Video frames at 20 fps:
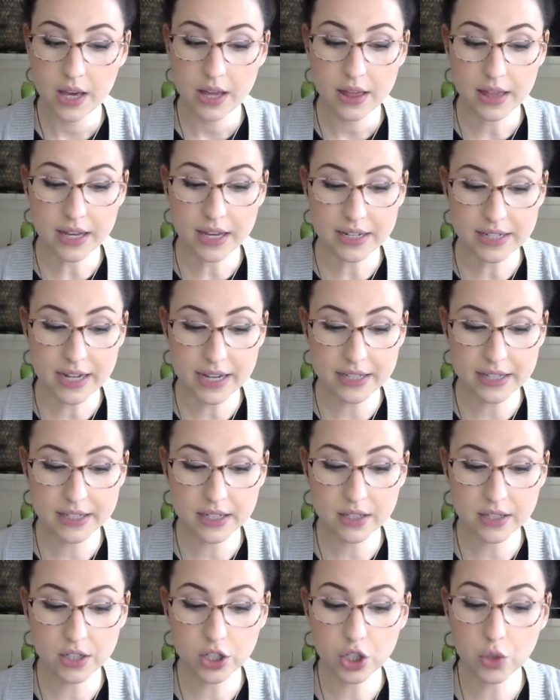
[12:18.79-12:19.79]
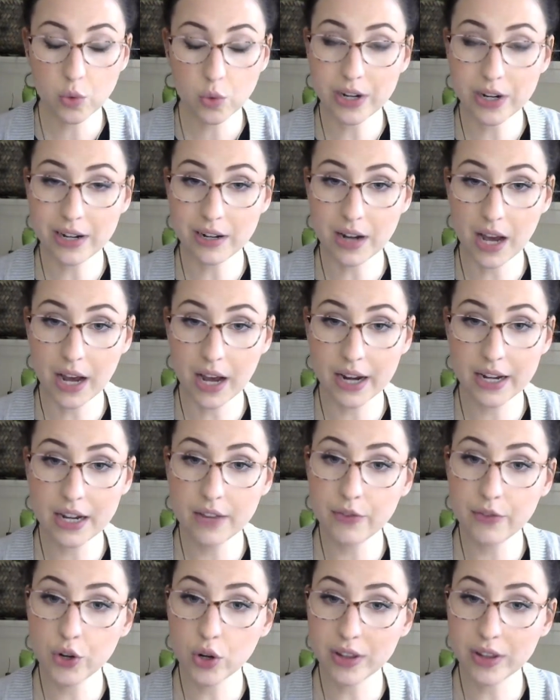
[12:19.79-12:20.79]
That takes us to 29.
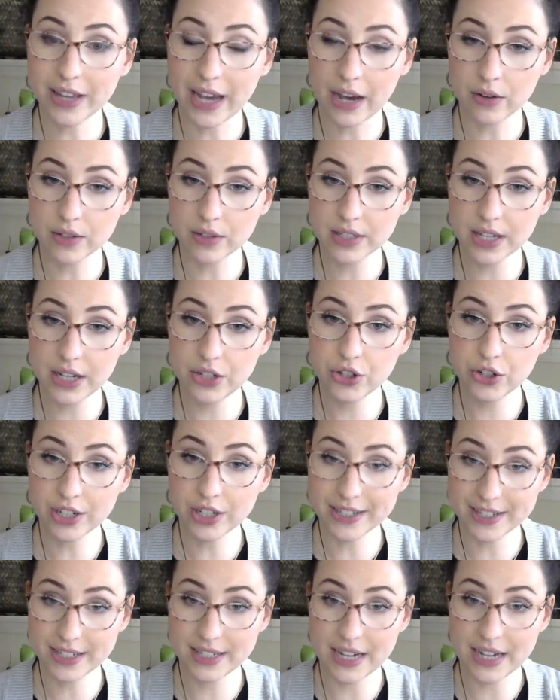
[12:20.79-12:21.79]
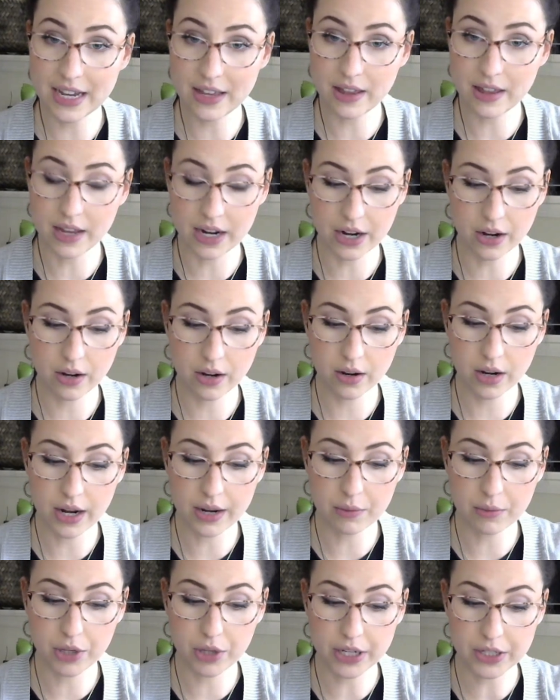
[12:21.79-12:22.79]
If you're on the outside, you're going to stay there
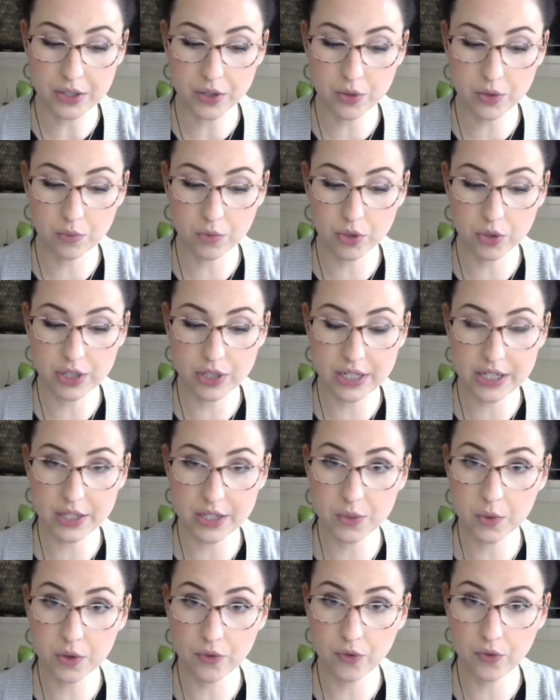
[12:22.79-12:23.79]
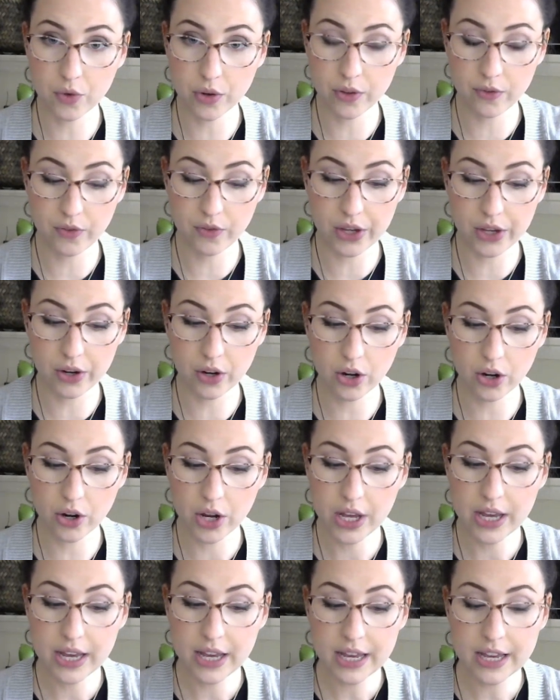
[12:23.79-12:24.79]
and play 2 more Ds with the 4th finger.
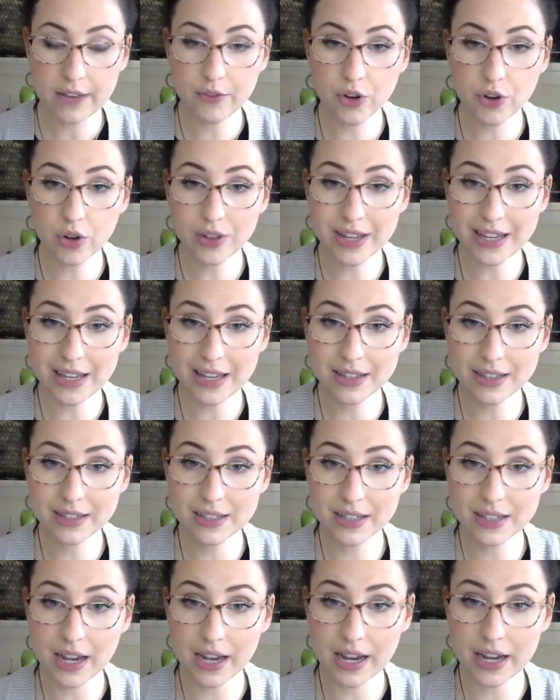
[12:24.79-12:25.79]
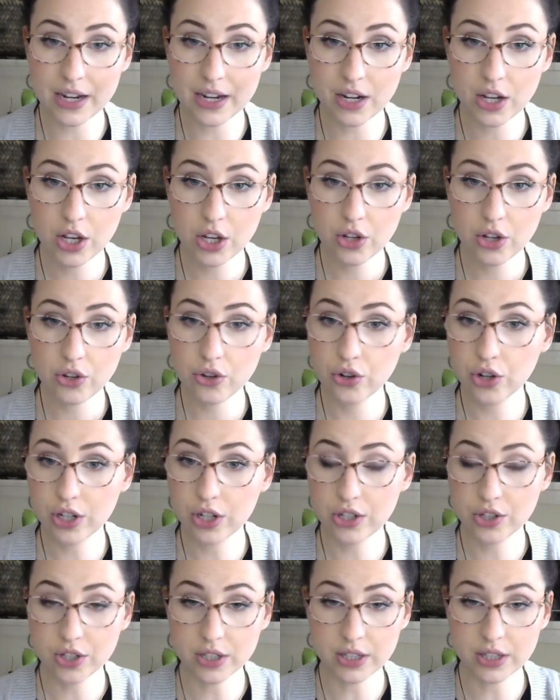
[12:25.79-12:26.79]
If you're on the inside, you're going to
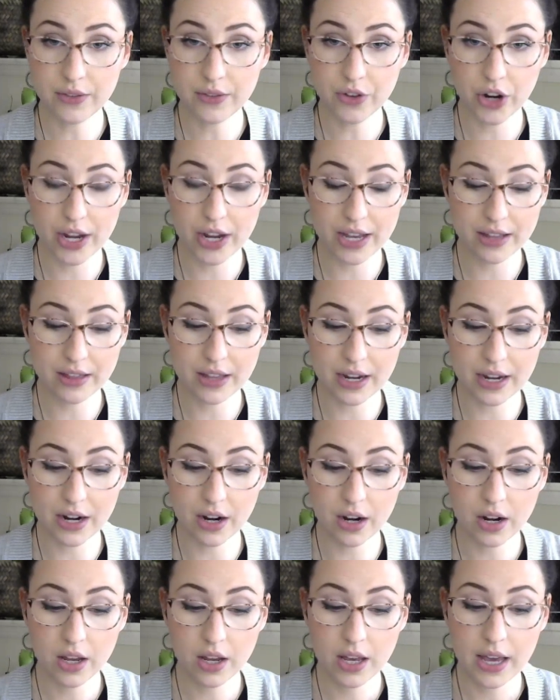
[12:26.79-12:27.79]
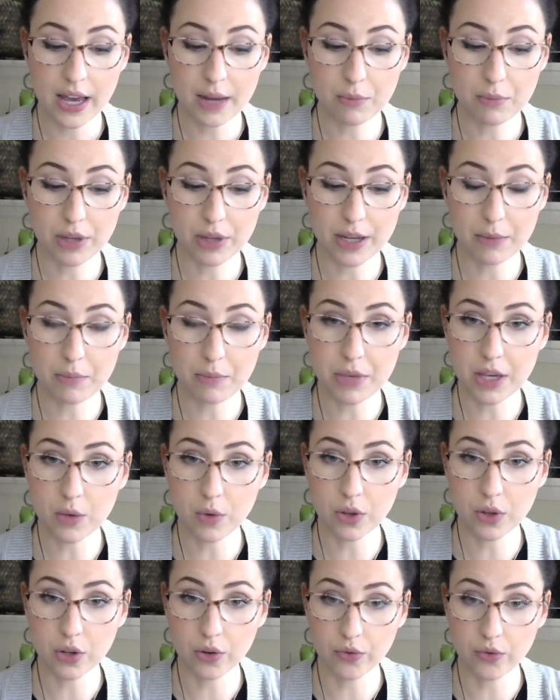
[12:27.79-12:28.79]
just leave your hand there and play B
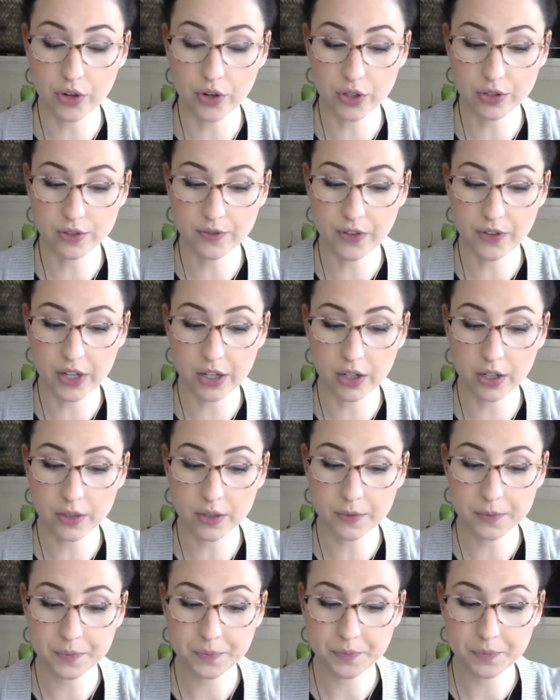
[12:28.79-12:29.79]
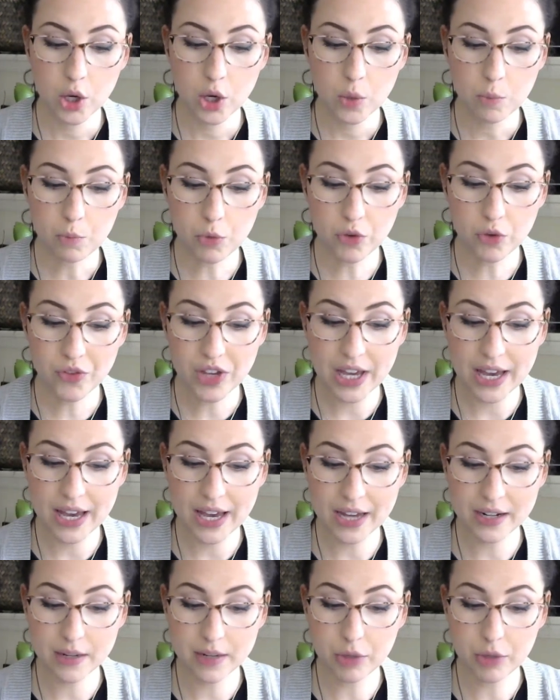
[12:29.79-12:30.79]
with your first finger. Moving
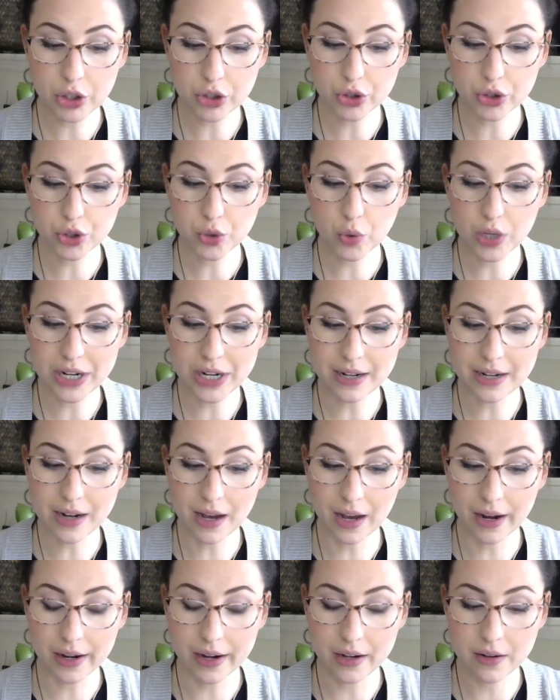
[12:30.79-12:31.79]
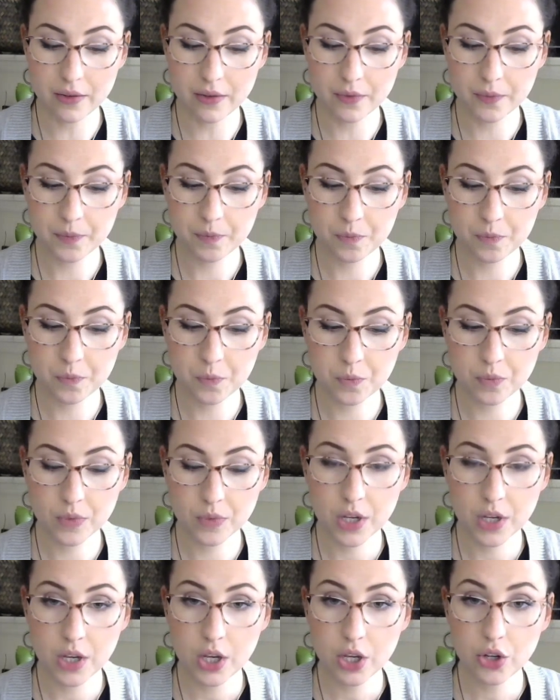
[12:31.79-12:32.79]
ahead and measure 29,
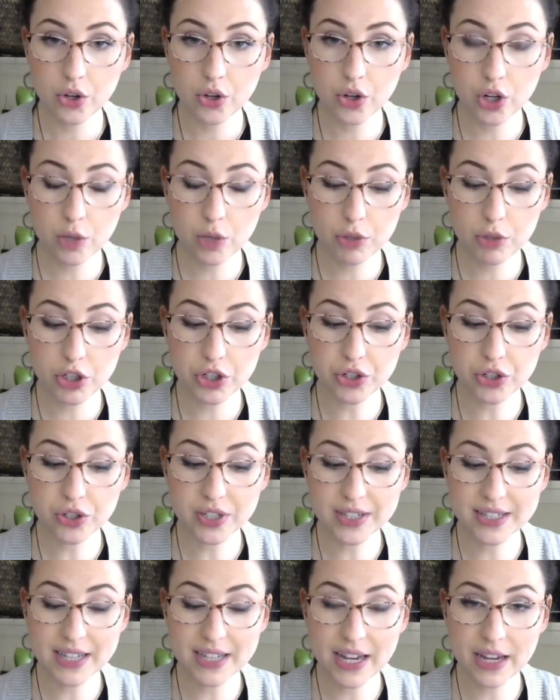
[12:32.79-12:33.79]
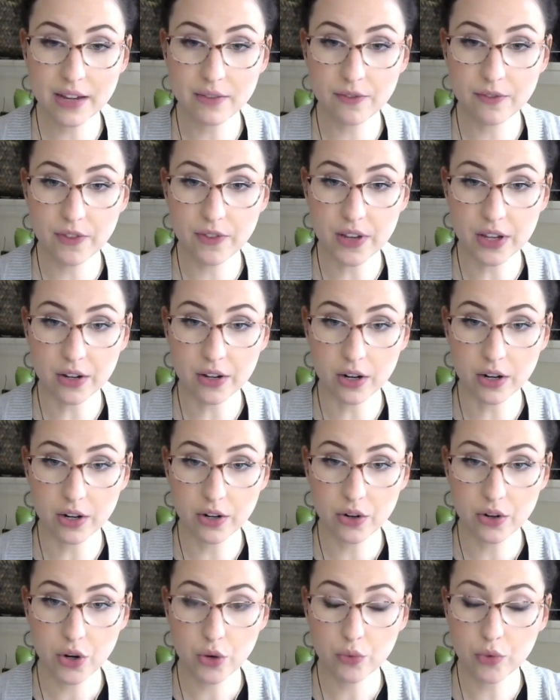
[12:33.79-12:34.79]
you're going to put your second finger,
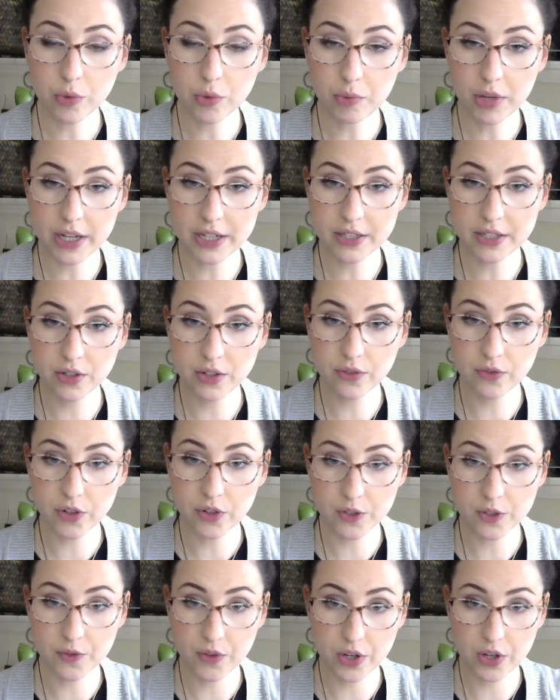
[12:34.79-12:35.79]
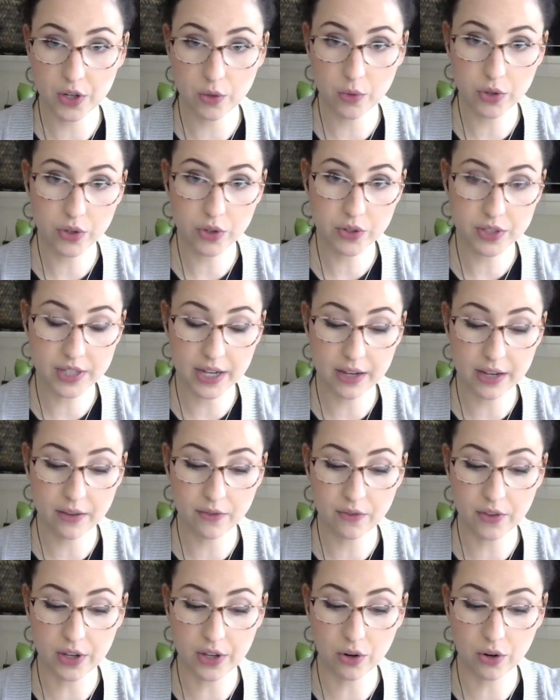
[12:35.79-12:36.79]
replace your first finger with your second
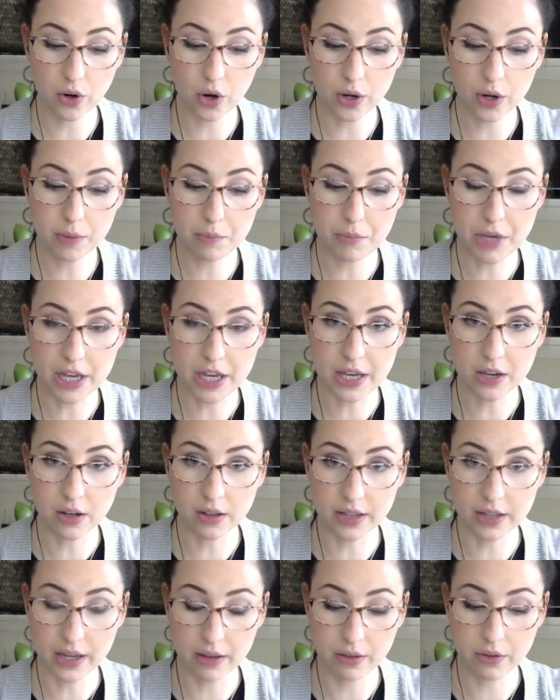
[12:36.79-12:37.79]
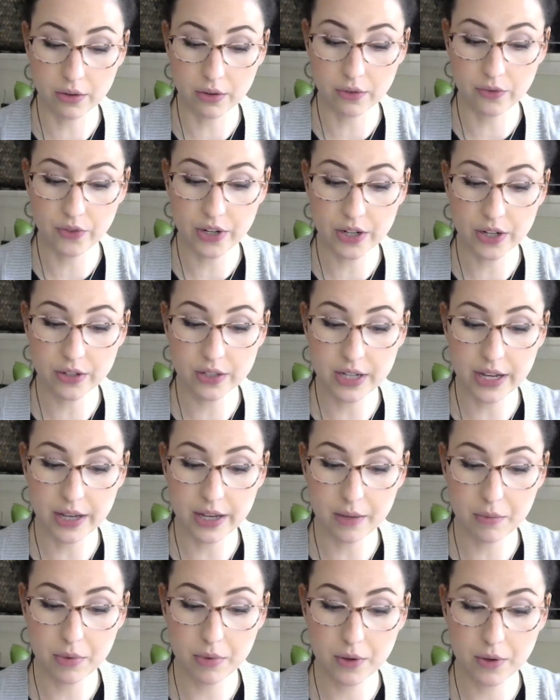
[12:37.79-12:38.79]
finger on B on that third finger tape,
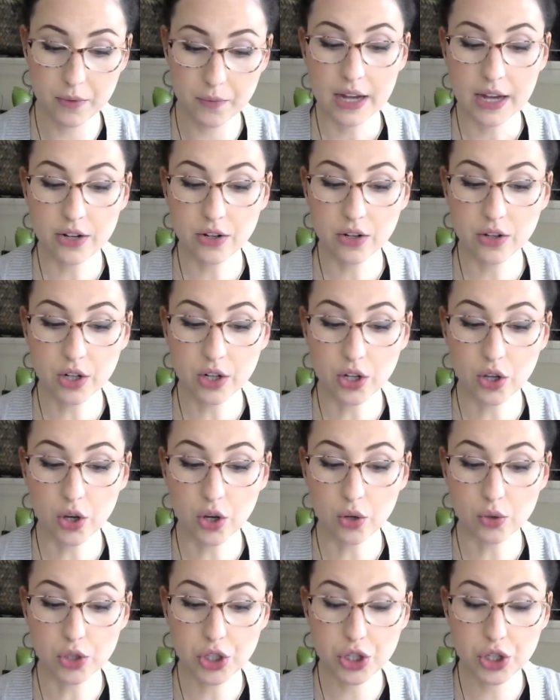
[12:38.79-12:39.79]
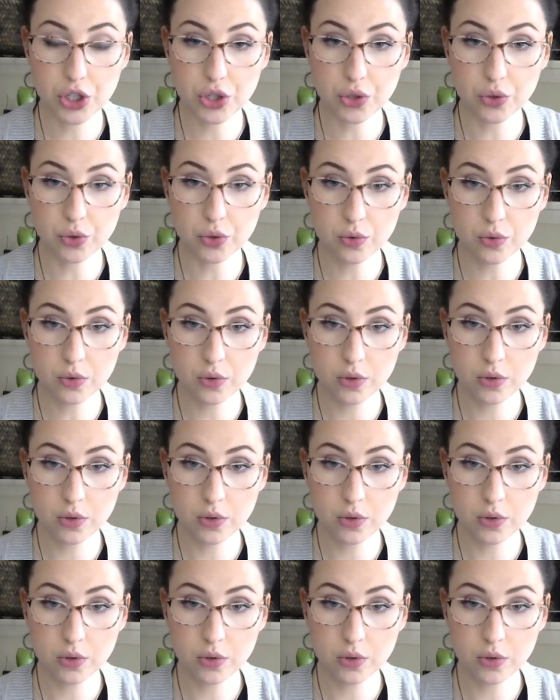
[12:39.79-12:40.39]
and you're going to go 2